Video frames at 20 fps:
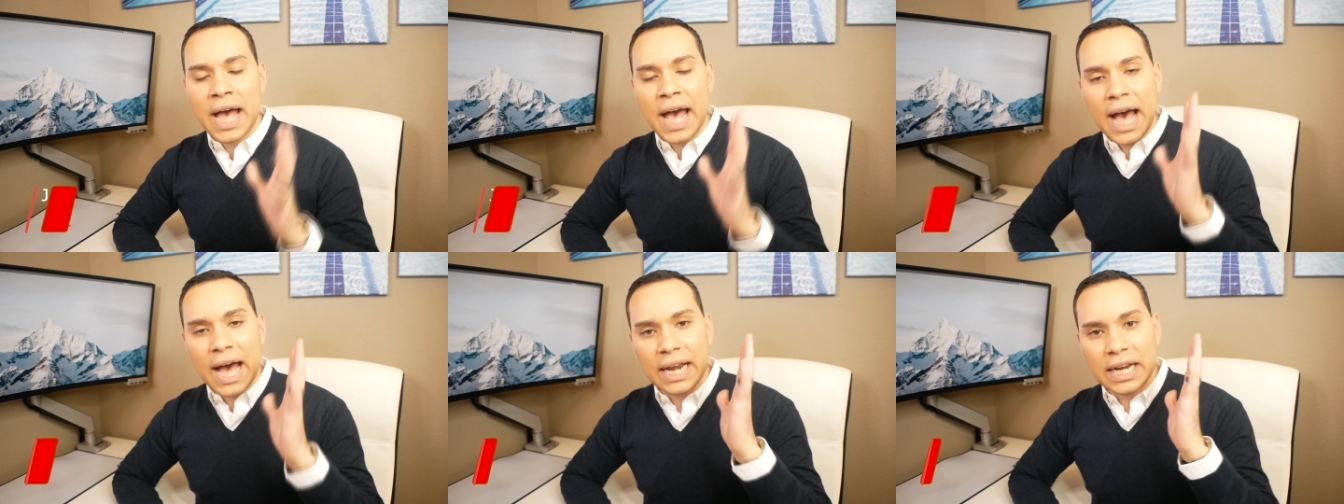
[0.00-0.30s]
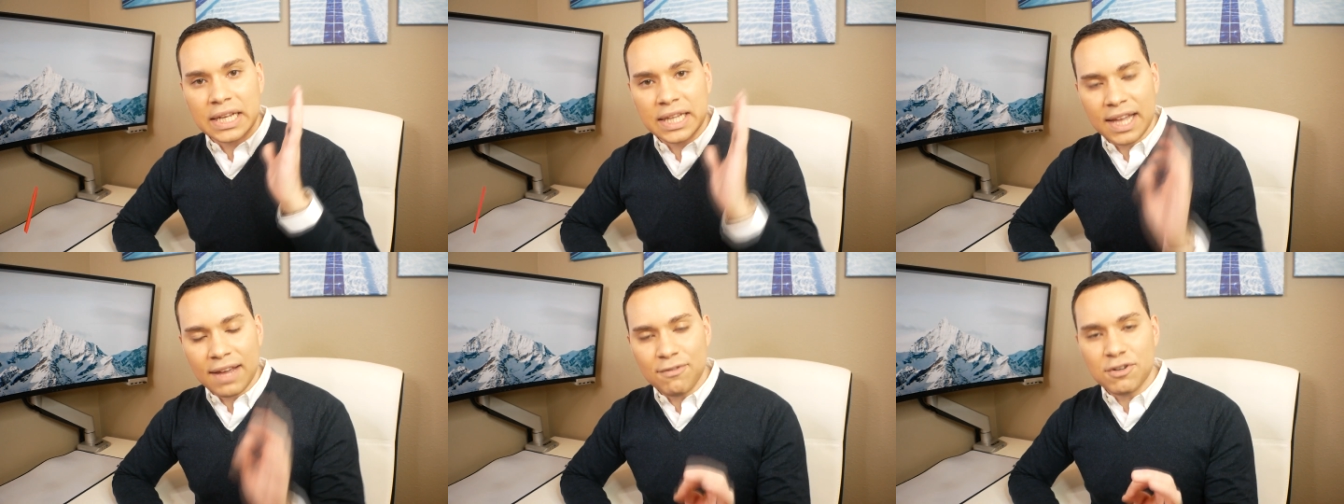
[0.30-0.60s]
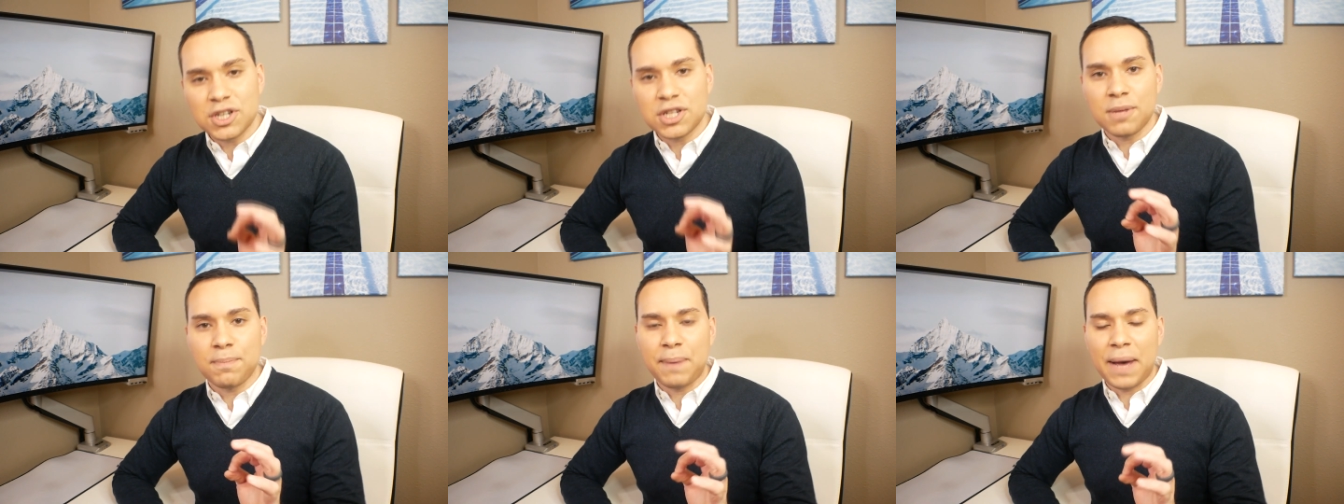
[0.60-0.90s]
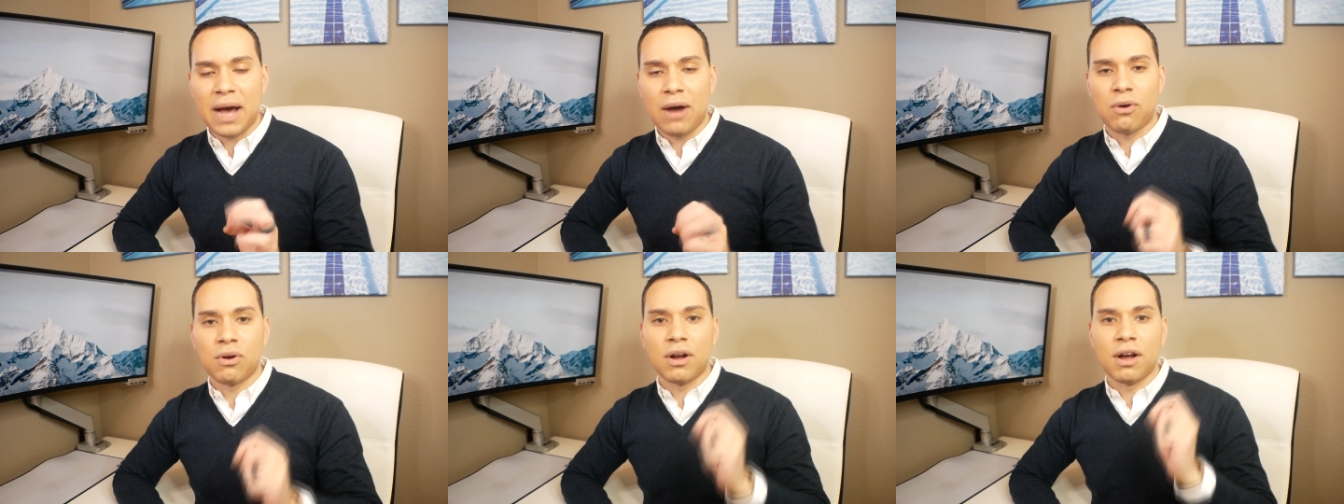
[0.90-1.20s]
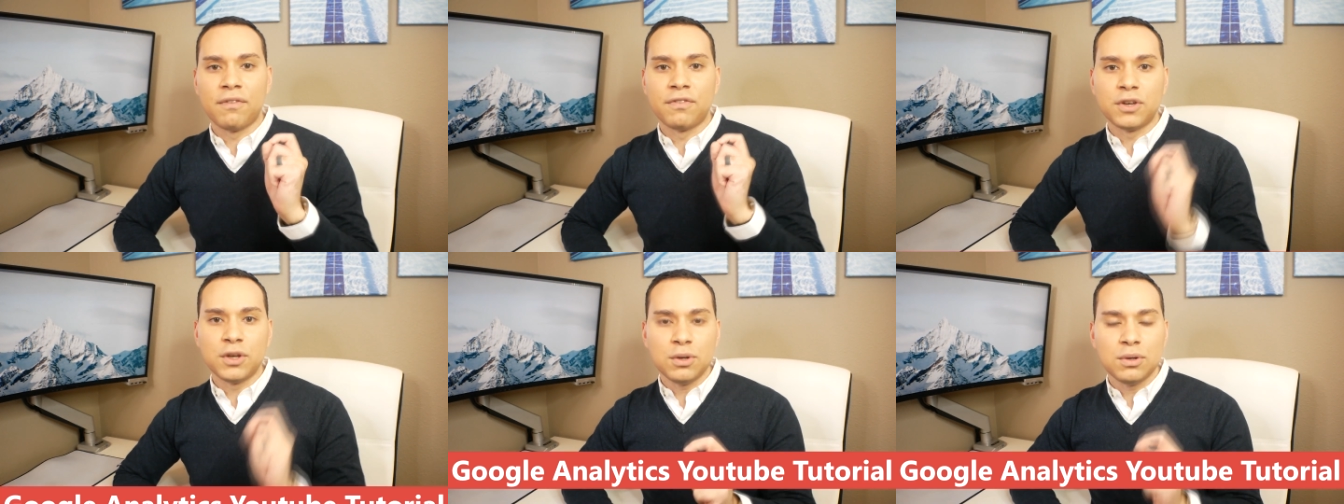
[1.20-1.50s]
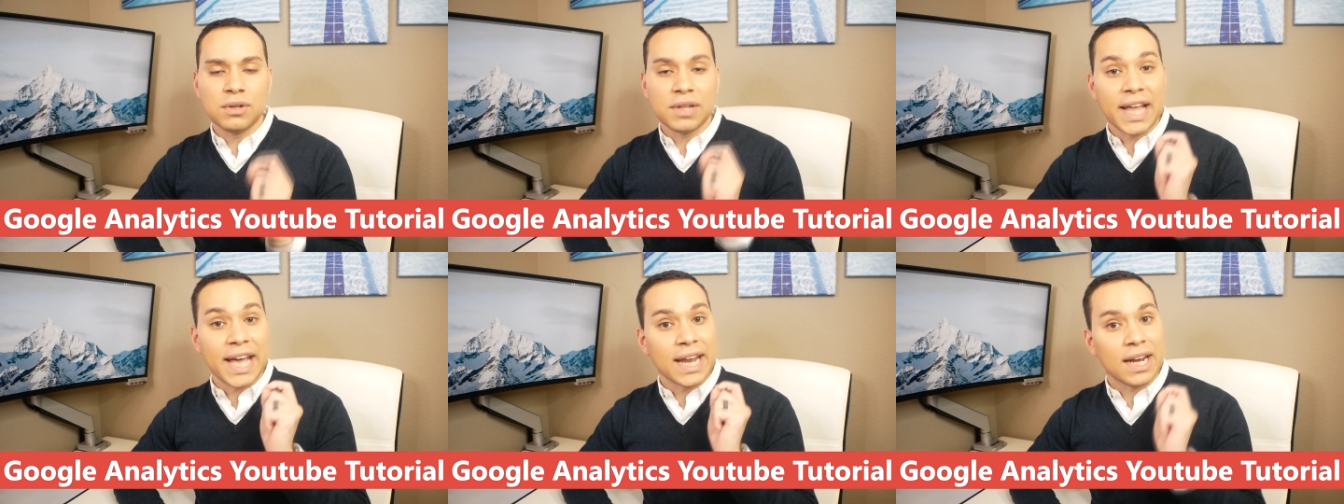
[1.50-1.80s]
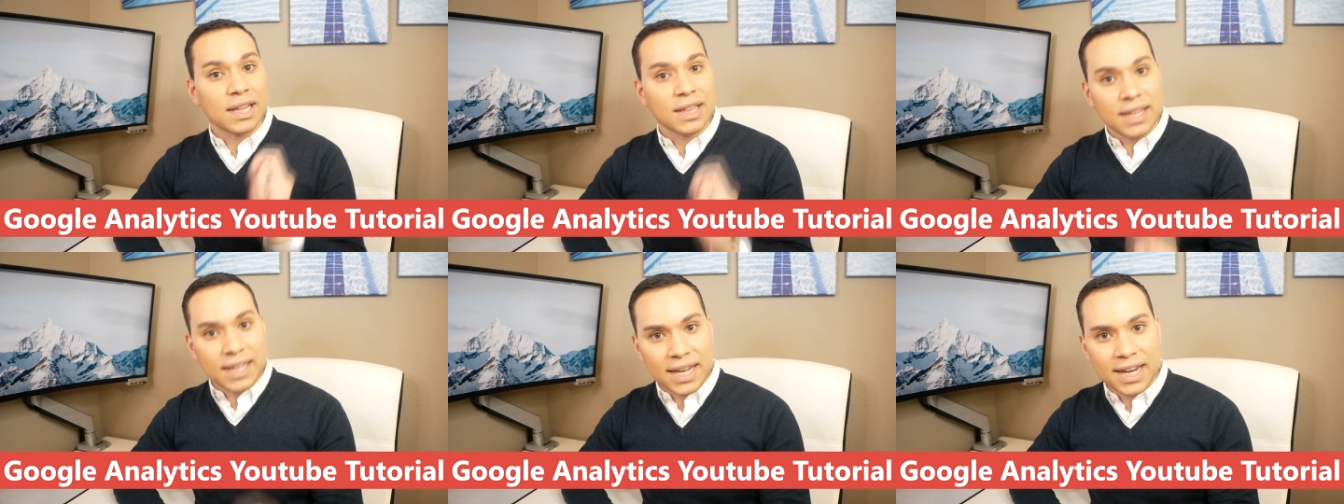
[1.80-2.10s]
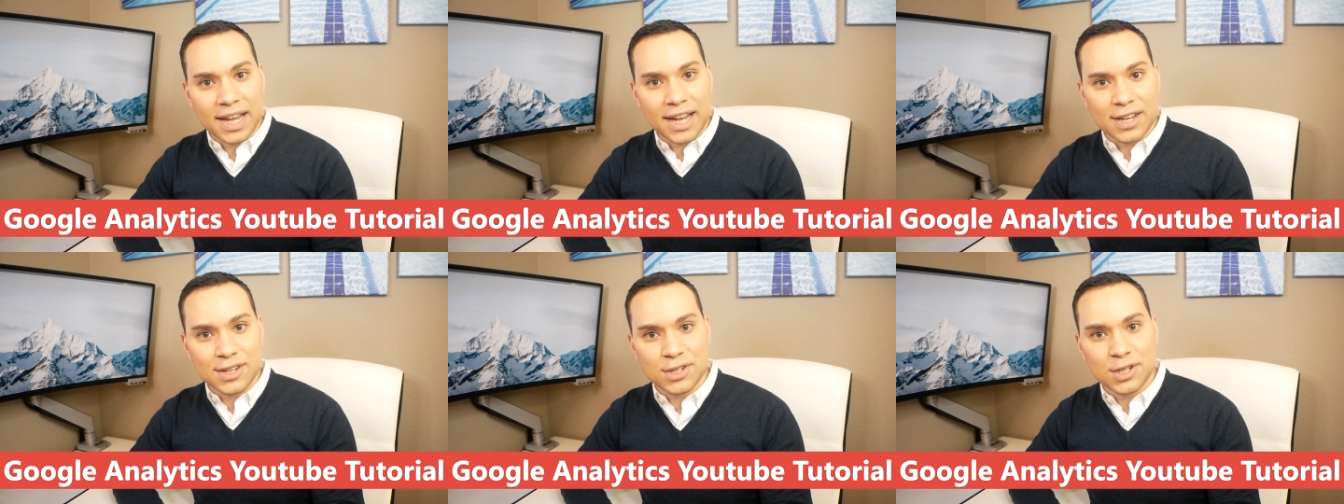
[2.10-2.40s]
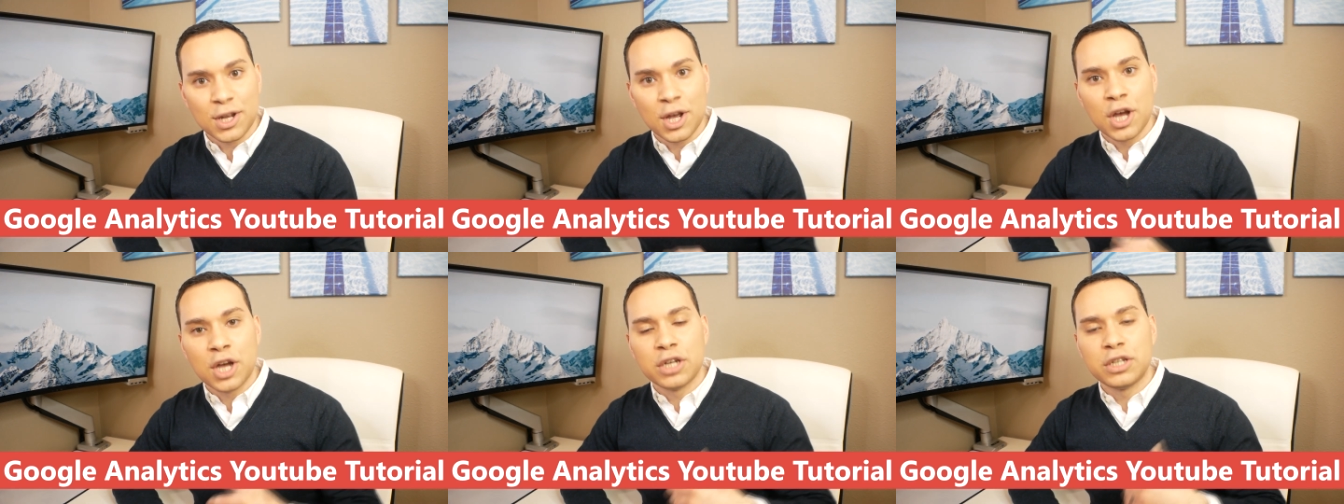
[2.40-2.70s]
how to leverage the power of Google Analytics